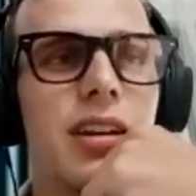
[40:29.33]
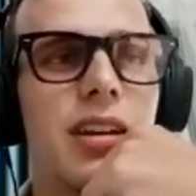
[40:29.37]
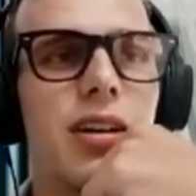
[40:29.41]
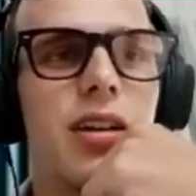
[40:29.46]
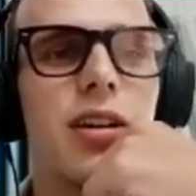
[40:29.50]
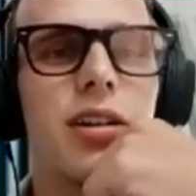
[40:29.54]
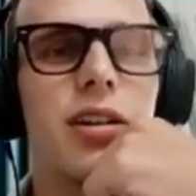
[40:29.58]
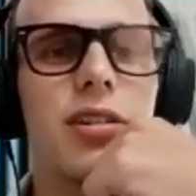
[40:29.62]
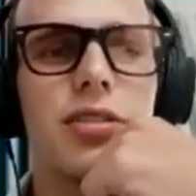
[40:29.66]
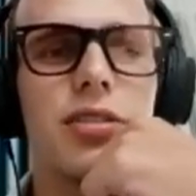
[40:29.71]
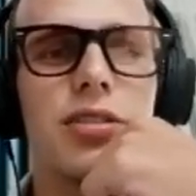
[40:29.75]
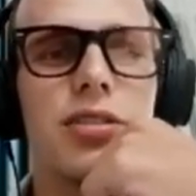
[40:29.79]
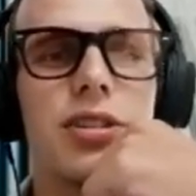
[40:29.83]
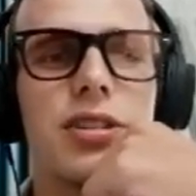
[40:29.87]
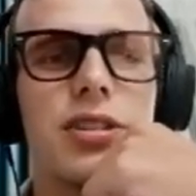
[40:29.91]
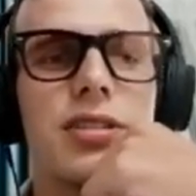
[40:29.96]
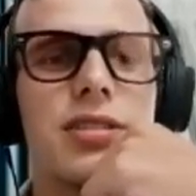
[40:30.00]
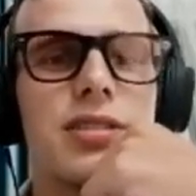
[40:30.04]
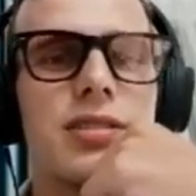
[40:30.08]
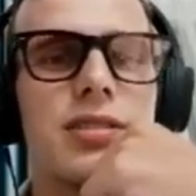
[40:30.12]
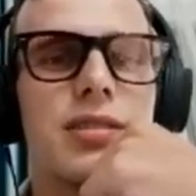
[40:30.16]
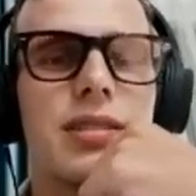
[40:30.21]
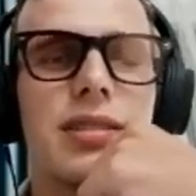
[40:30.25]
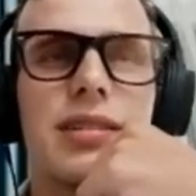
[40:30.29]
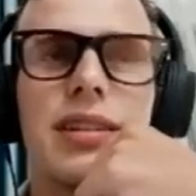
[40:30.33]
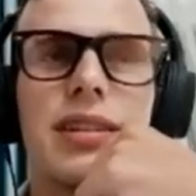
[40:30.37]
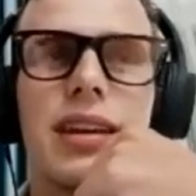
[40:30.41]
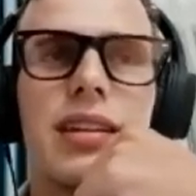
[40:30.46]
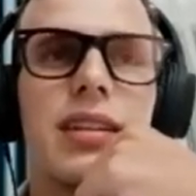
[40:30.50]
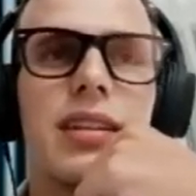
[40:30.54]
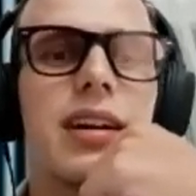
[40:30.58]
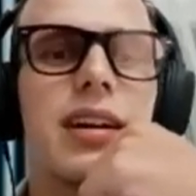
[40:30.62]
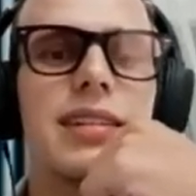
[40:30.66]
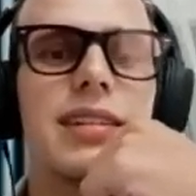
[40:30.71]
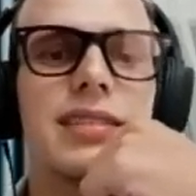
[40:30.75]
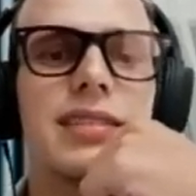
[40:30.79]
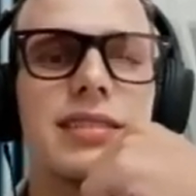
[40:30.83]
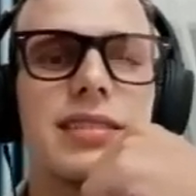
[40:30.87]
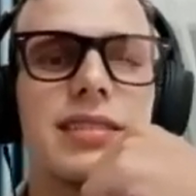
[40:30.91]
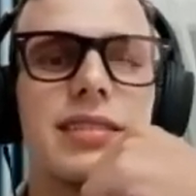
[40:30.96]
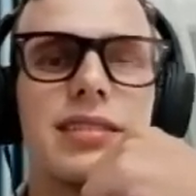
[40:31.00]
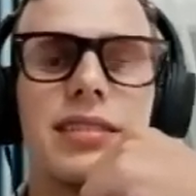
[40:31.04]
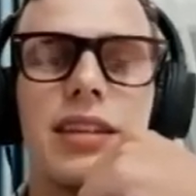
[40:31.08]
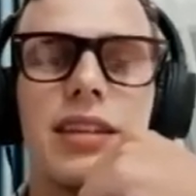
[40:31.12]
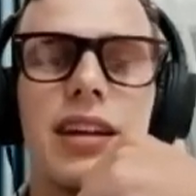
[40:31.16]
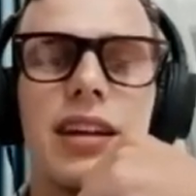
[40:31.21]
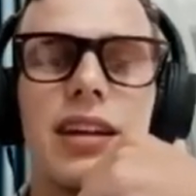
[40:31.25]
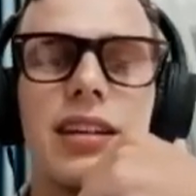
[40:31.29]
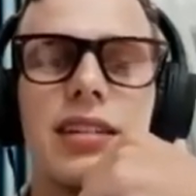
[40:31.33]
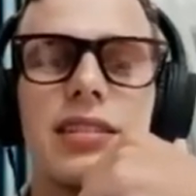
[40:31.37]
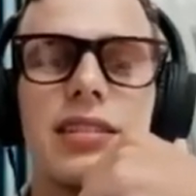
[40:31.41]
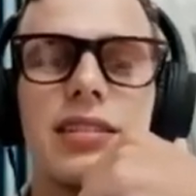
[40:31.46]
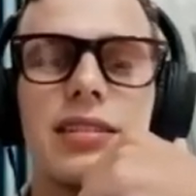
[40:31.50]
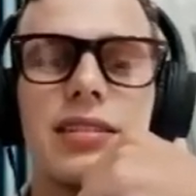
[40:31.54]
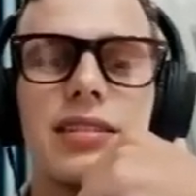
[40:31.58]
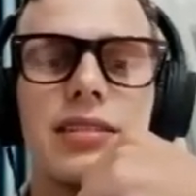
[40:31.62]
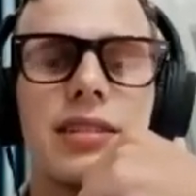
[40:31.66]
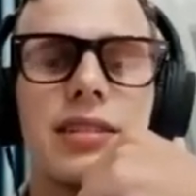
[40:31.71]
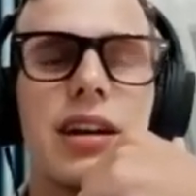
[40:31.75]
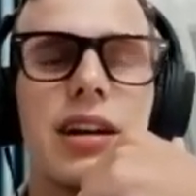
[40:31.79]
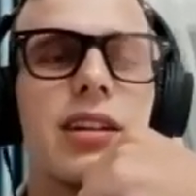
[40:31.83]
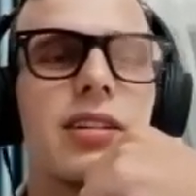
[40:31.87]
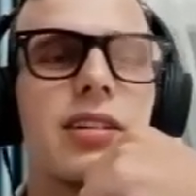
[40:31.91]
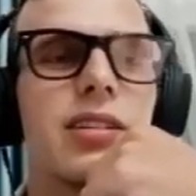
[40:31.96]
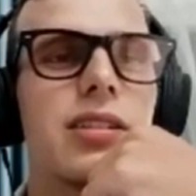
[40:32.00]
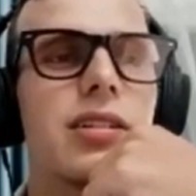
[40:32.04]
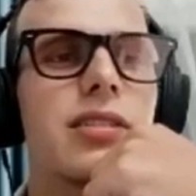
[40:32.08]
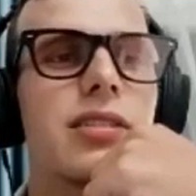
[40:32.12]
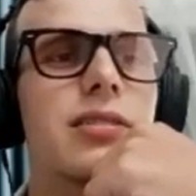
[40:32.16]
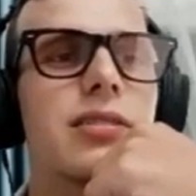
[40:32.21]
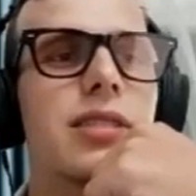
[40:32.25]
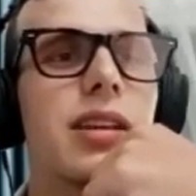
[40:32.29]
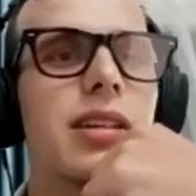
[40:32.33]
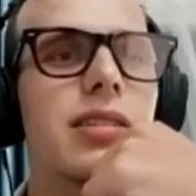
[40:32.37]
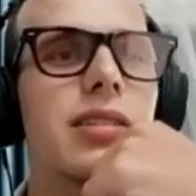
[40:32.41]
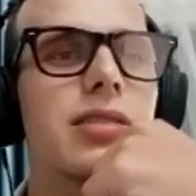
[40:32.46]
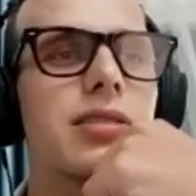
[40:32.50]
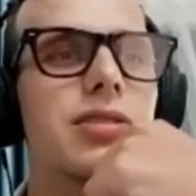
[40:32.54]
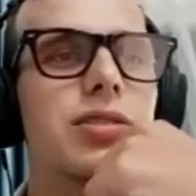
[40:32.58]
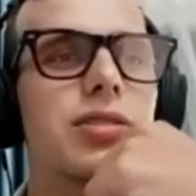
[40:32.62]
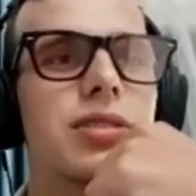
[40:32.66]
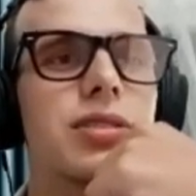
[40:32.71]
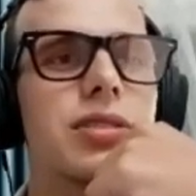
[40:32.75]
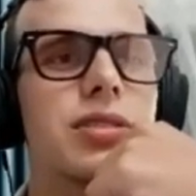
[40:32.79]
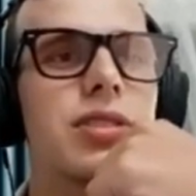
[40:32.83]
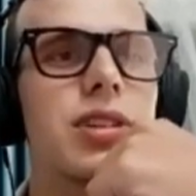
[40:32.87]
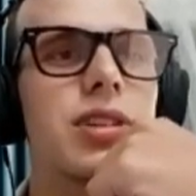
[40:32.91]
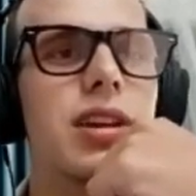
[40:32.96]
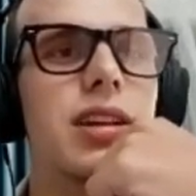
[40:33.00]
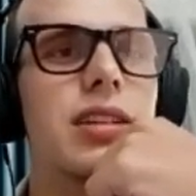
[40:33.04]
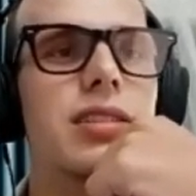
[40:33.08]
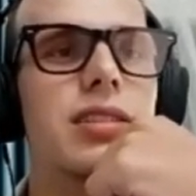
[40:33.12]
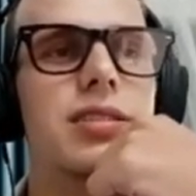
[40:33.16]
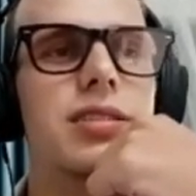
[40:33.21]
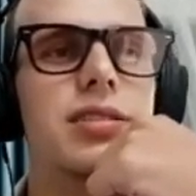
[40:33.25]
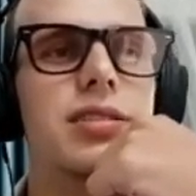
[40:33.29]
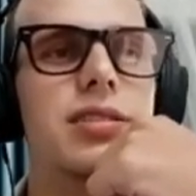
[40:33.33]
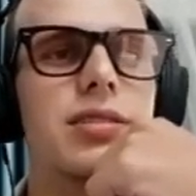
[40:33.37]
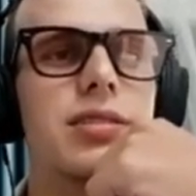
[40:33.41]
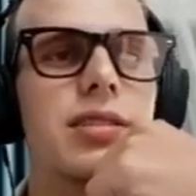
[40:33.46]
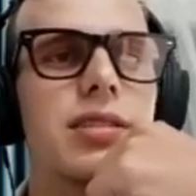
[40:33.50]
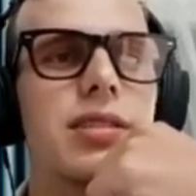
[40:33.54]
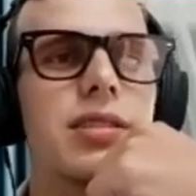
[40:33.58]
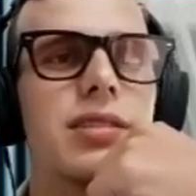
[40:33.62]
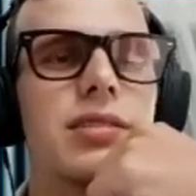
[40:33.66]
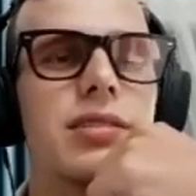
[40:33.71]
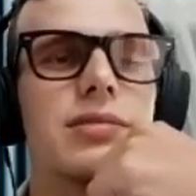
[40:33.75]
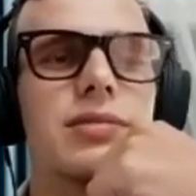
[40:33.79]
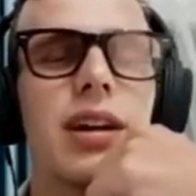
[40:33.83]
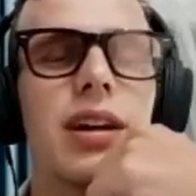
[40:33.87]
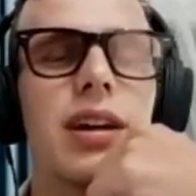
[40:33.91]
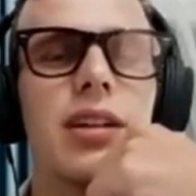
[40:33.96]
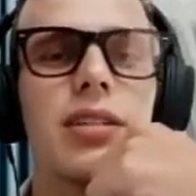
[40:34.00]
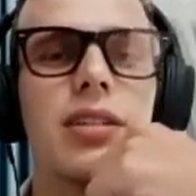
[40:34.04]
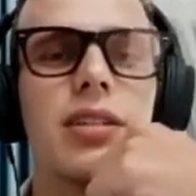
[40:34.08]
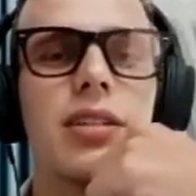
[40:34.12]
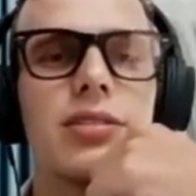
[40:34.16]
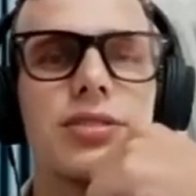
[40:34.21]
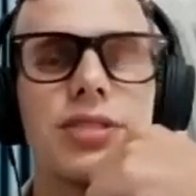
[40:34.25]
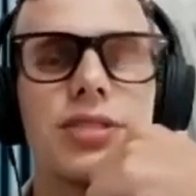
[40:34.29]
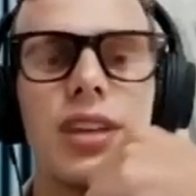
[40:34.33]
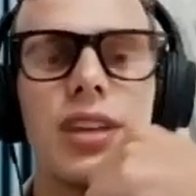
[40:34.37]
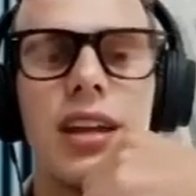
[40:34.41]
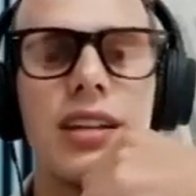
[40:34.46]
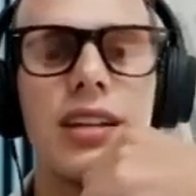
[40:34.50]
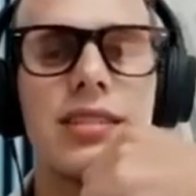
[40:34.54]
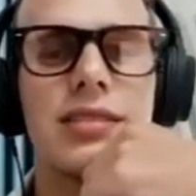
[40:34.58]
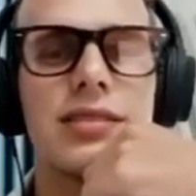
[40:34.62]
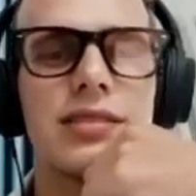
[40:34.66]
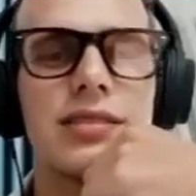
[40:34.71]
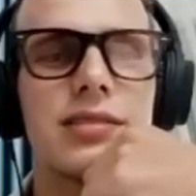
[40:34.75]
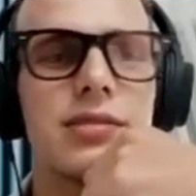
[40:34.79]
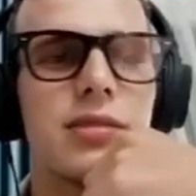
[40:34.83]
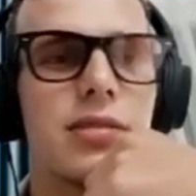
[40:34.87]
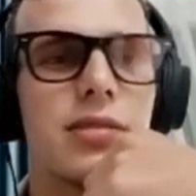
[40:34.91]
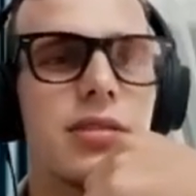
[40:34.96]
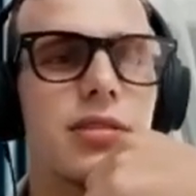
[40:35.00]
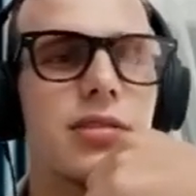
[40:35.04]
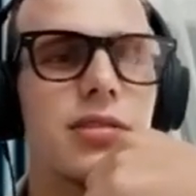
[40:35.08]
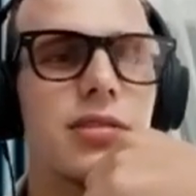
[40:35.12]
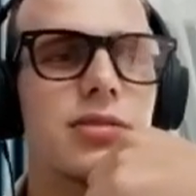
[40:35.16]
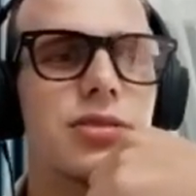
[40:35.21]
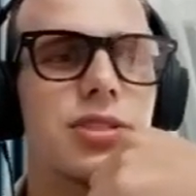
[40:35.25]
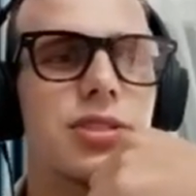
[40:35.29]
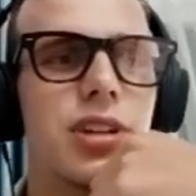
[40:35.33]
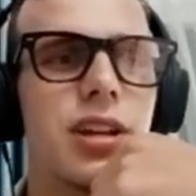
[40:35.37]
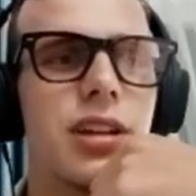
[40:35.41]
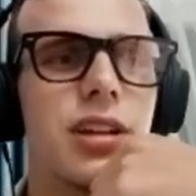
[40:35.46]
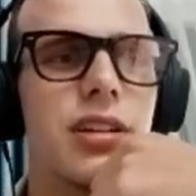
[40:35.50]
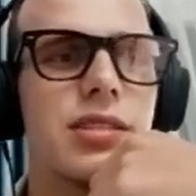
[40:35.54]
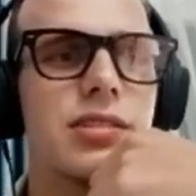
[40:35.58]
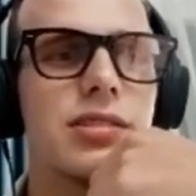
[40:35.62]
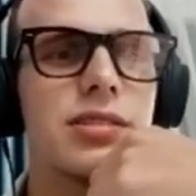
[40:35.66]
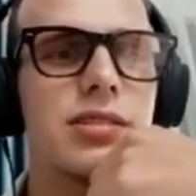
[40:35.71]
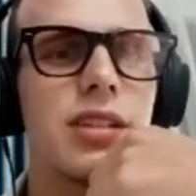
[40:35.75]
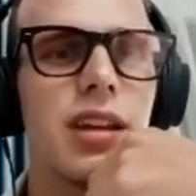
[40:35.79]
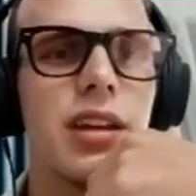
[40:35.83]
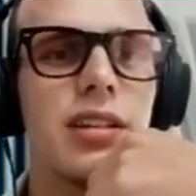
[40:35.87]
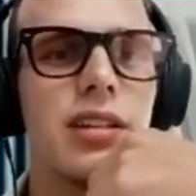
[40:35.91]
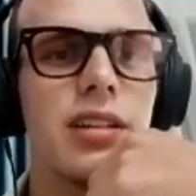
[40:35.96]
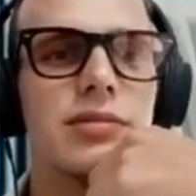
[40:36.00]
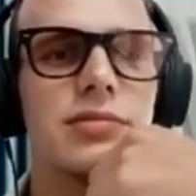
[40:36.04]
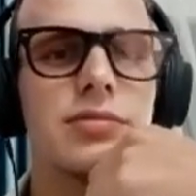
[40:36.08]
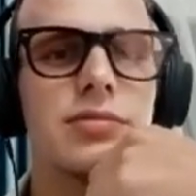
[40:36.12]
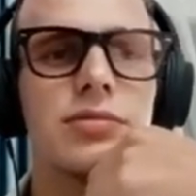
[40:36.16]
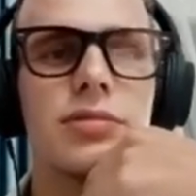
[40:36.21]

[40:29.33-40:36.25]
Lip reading: oh, you just get lost in like, I don't know, like you just chase, I don't know, sex, or you chase like,